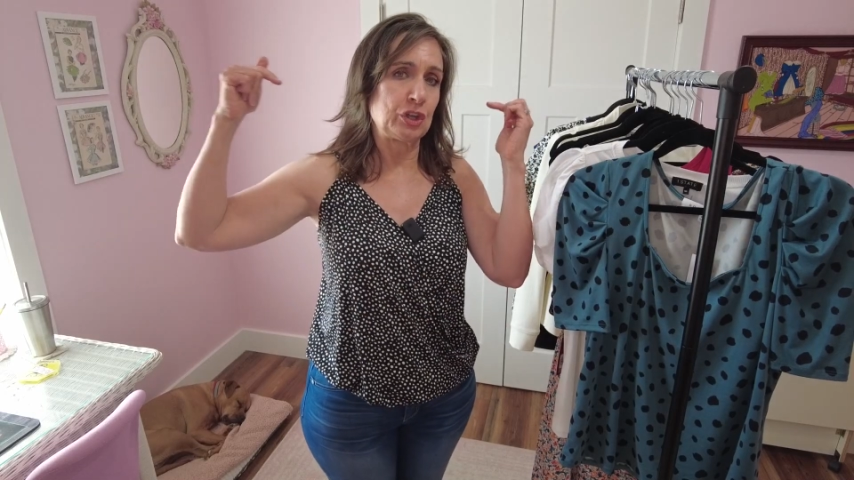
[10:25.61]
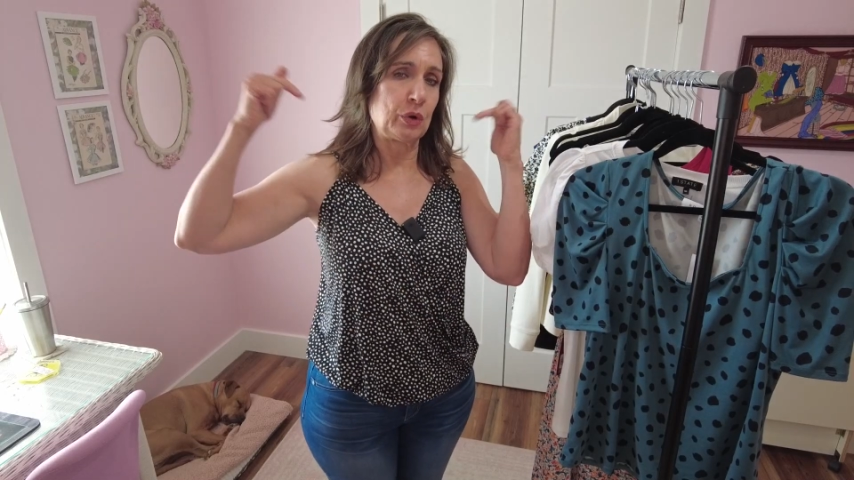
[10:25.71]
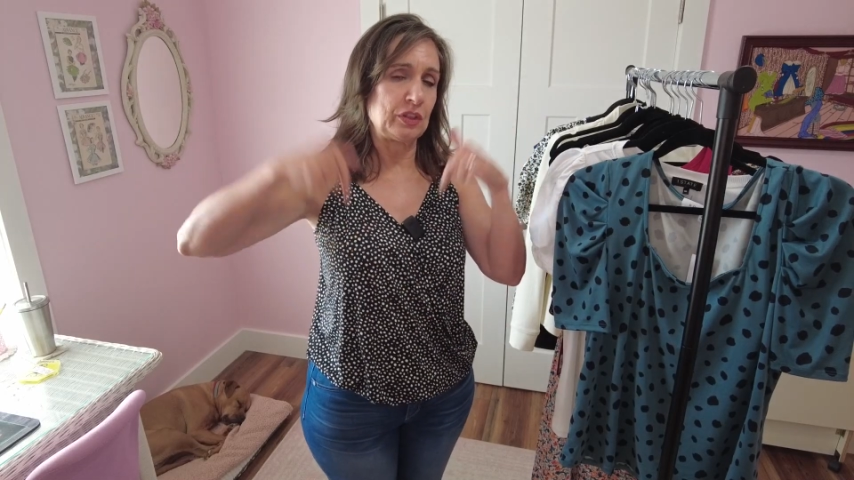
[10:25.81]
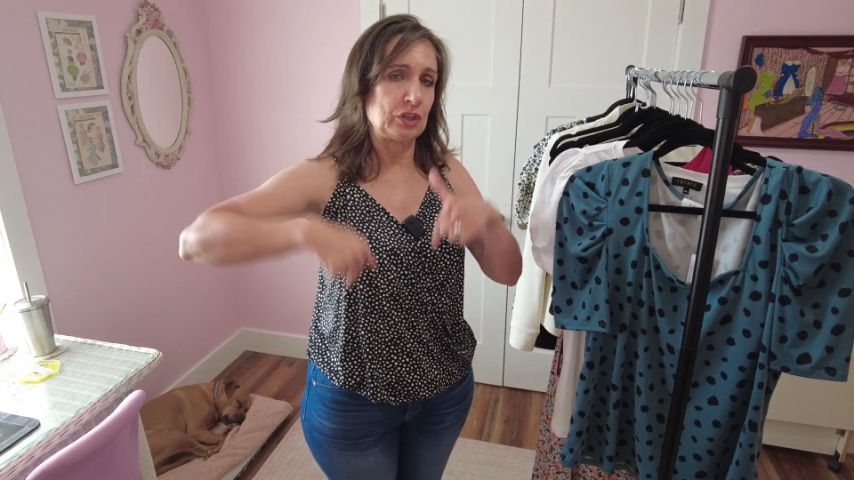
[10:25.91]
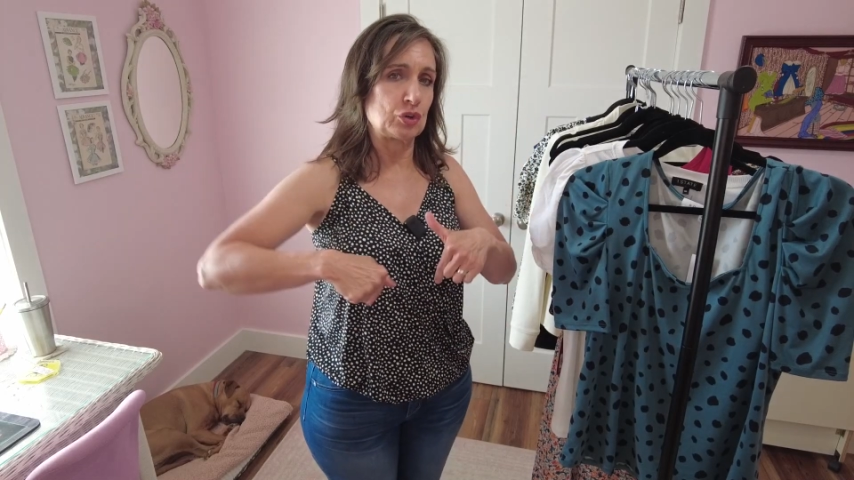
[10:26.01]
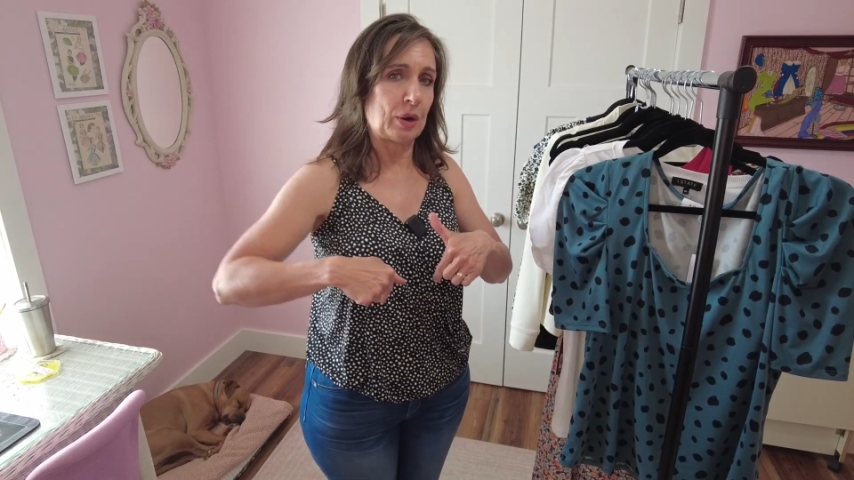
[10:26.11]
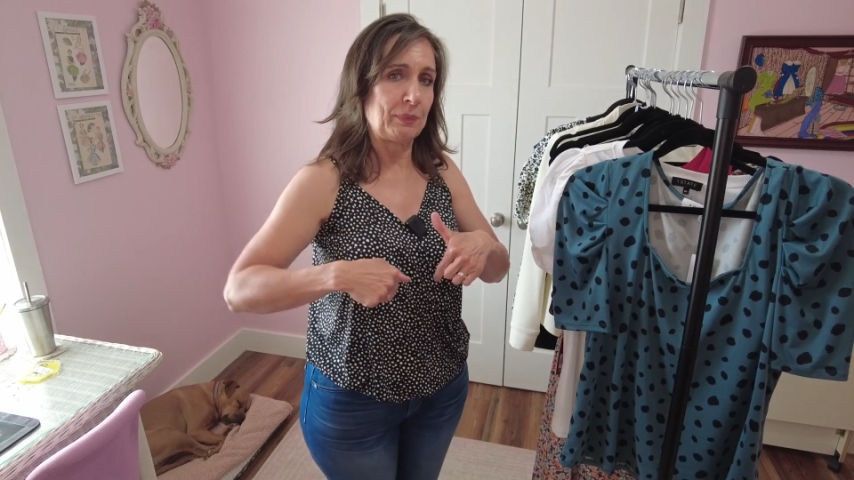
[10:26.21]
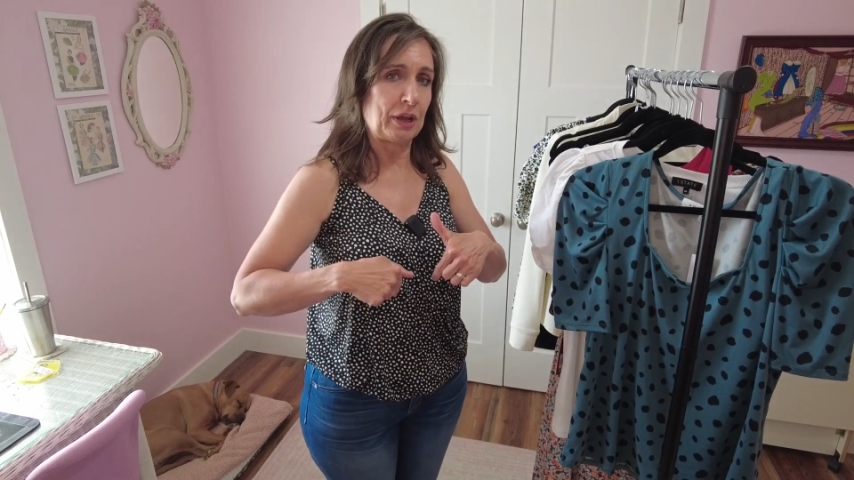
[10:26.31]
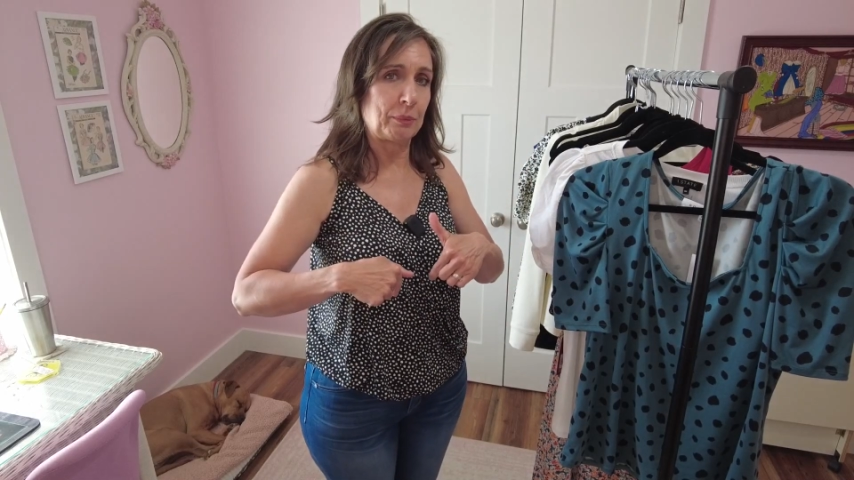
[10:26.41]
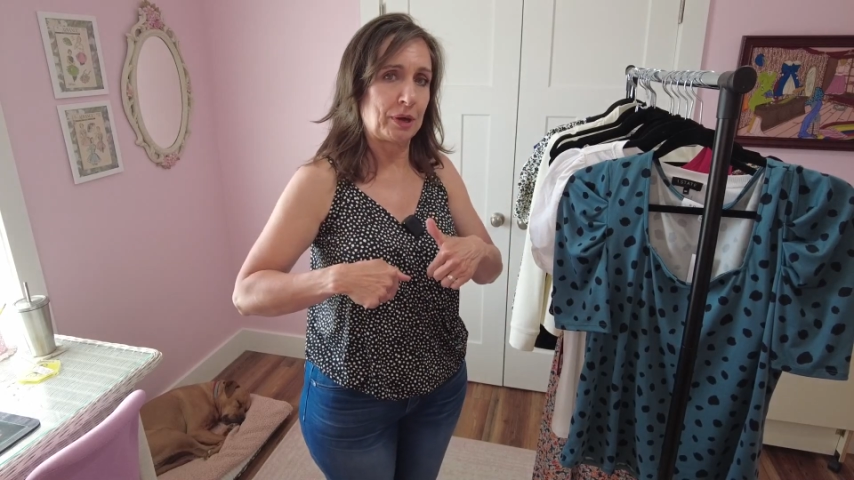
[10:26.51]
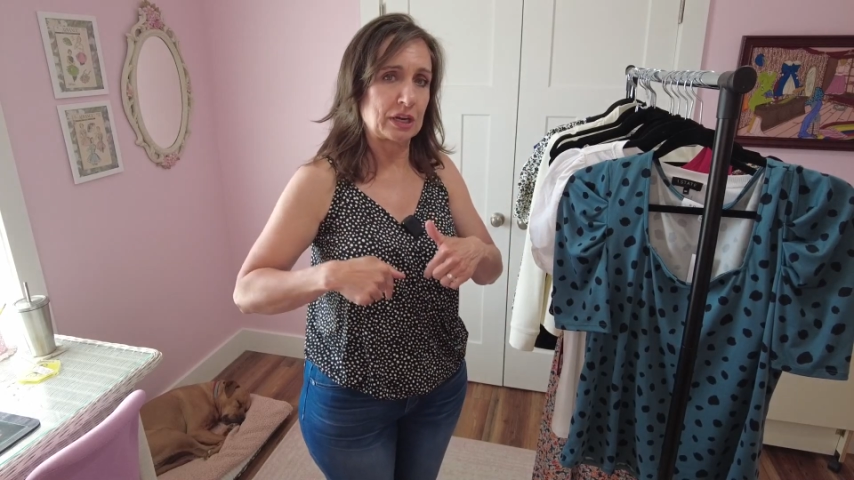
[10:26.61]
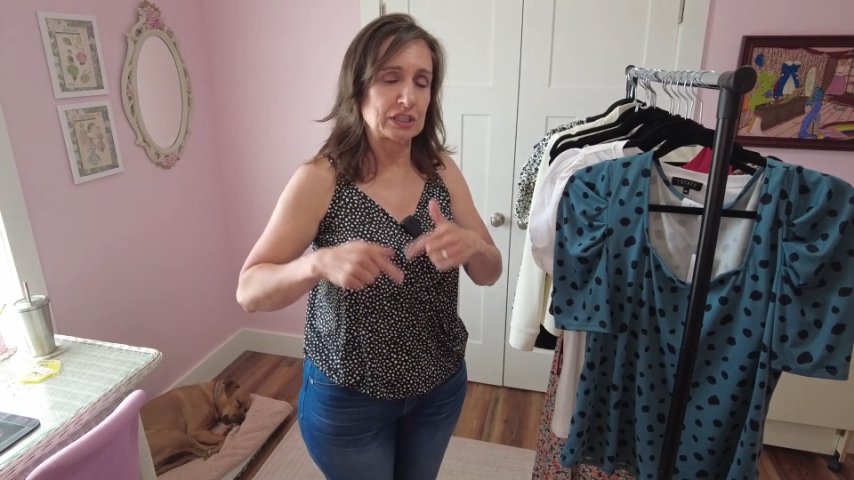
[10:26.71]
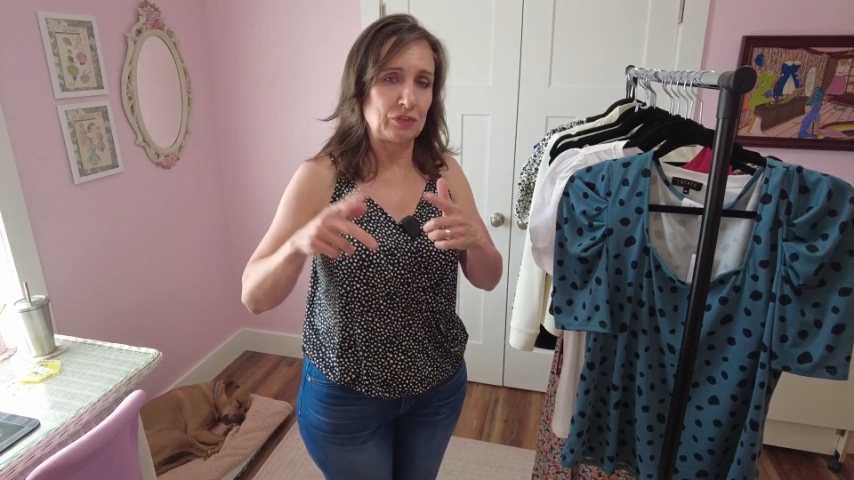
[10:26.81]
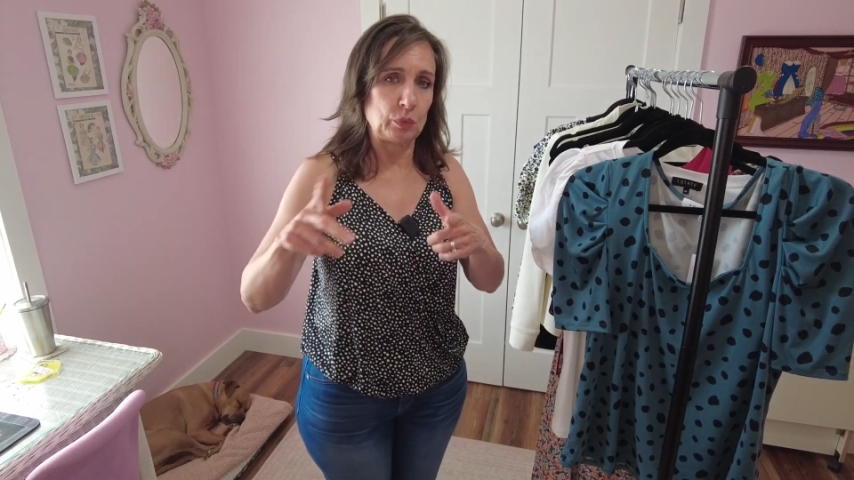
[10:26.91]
though in the drop-down box if